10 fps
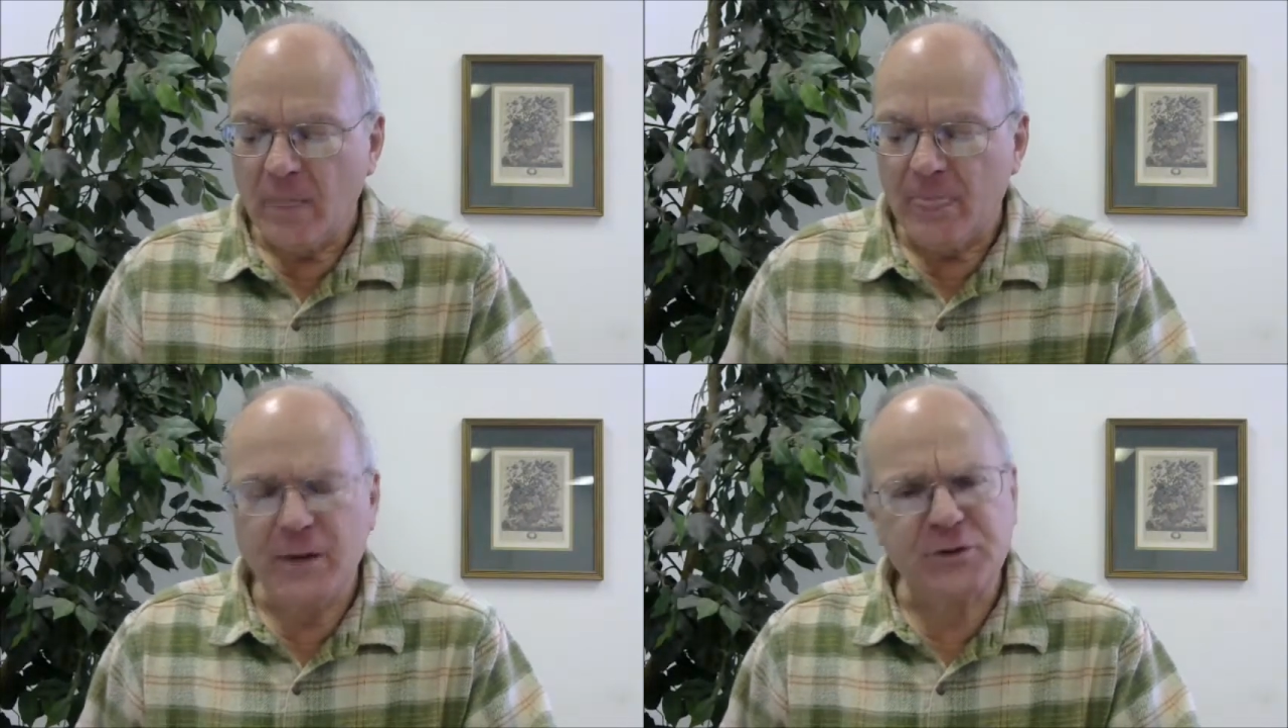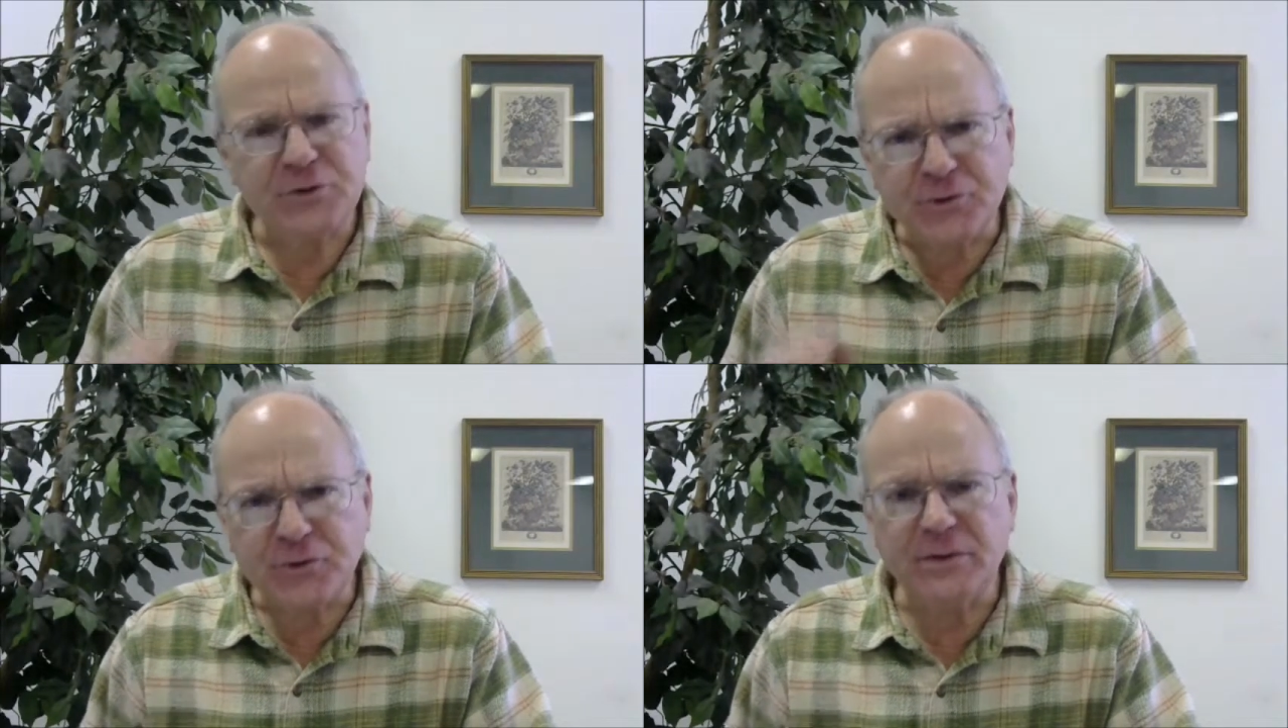
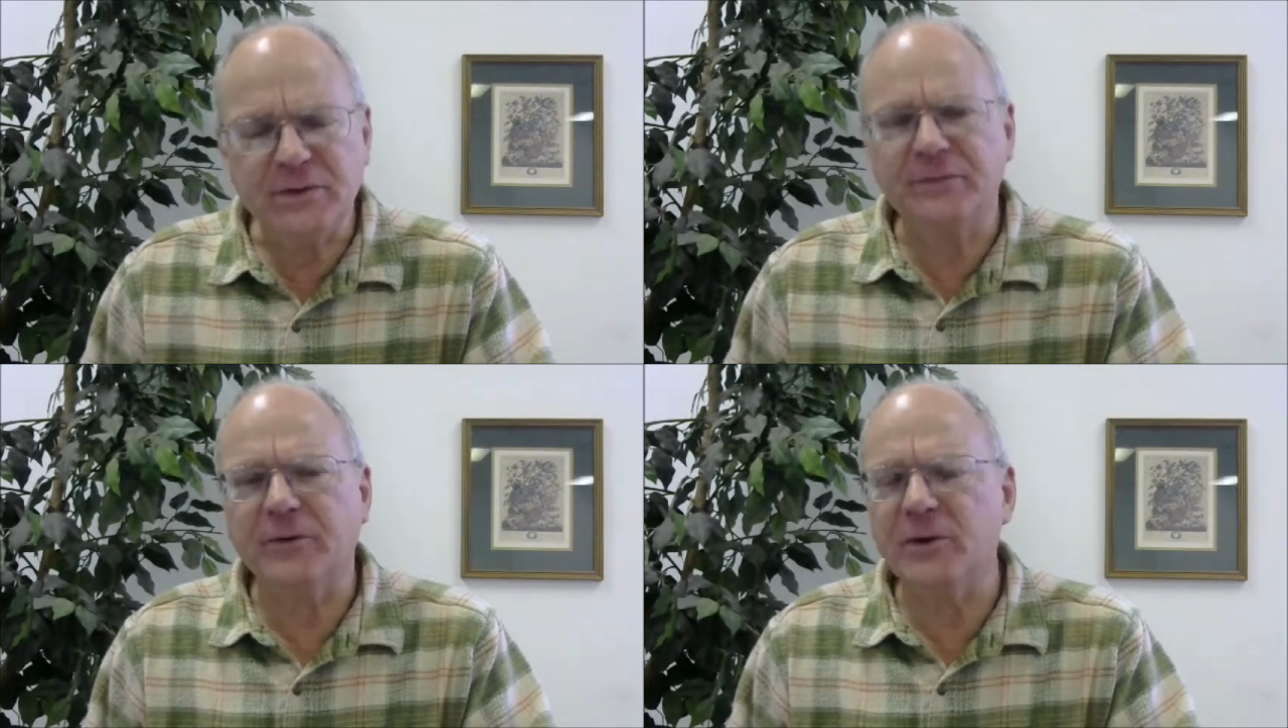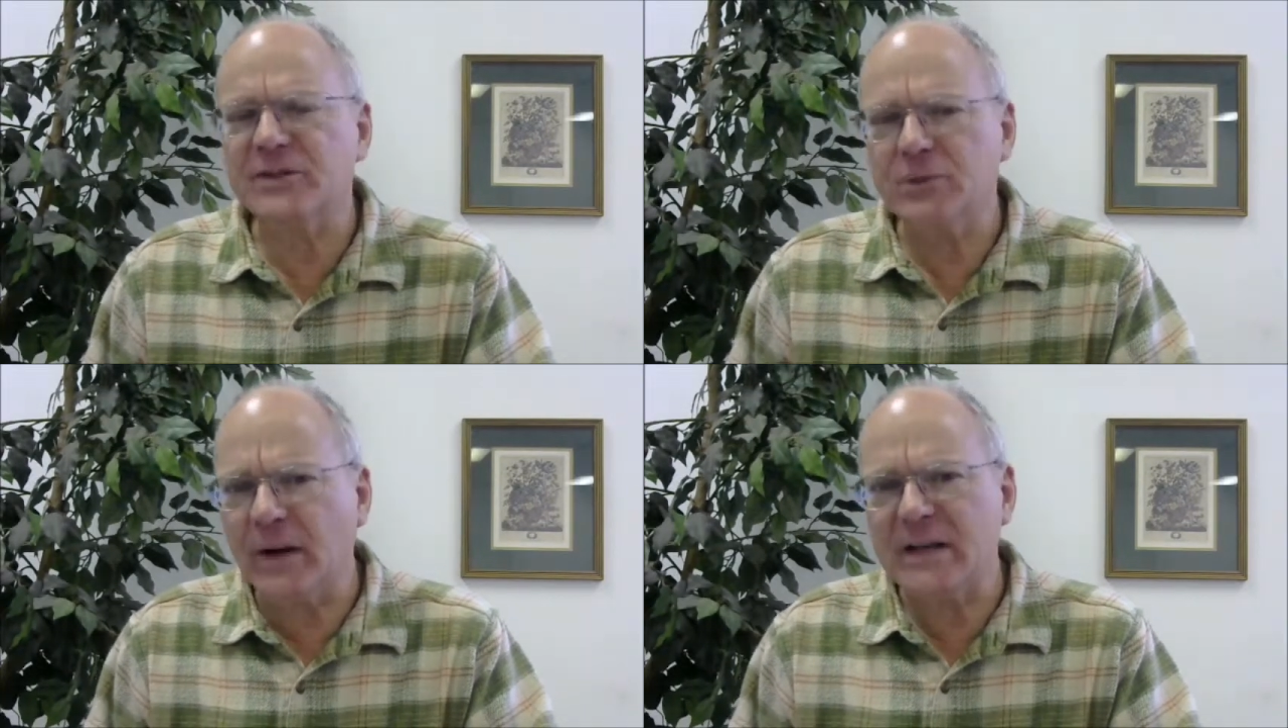Verse
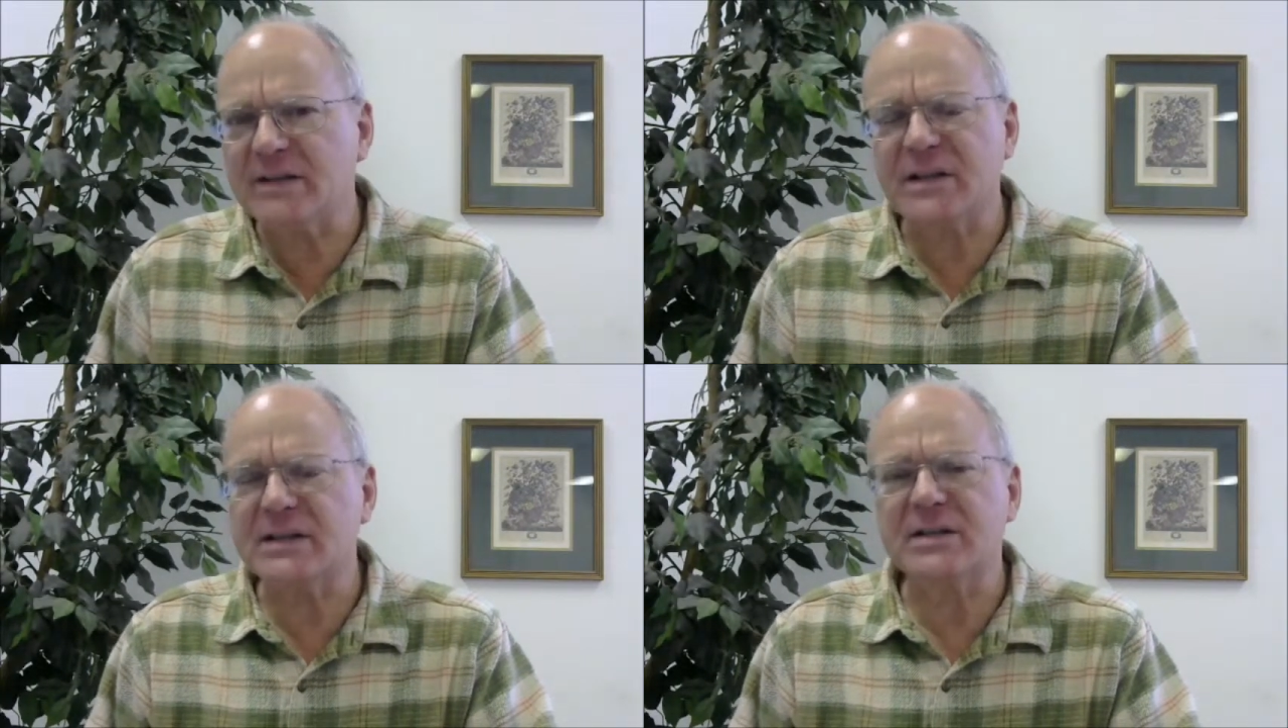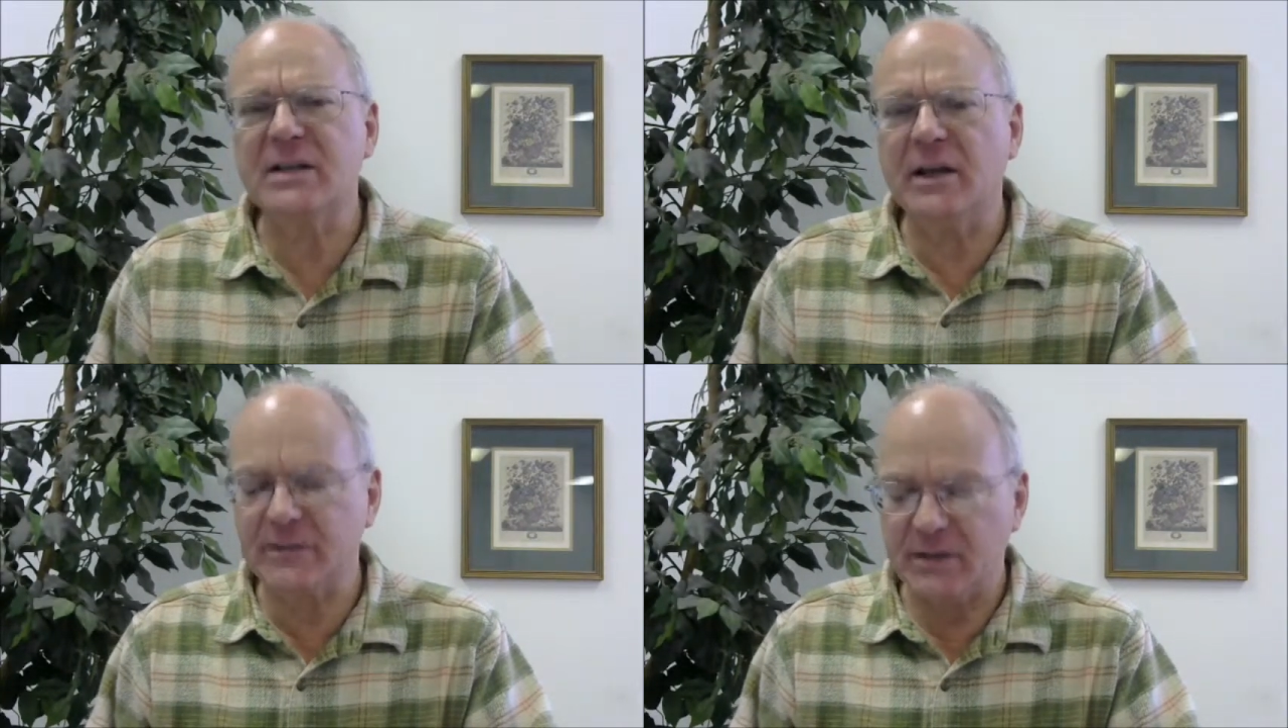26
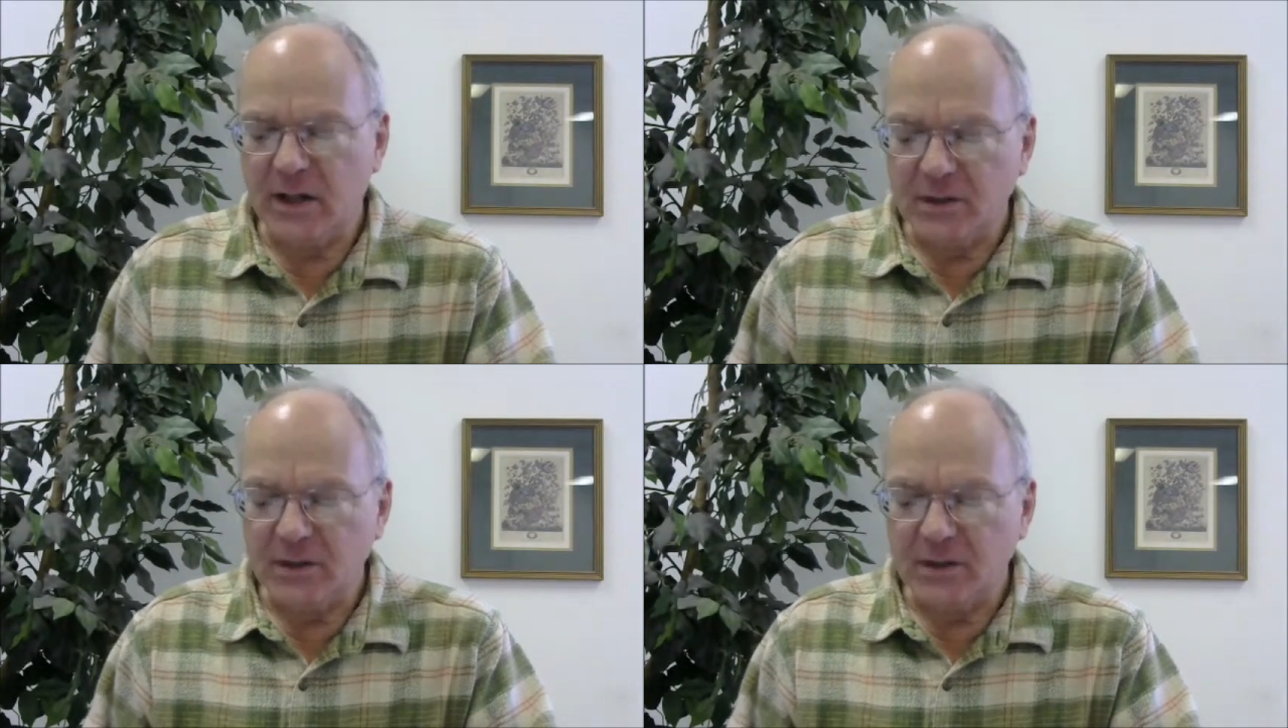gives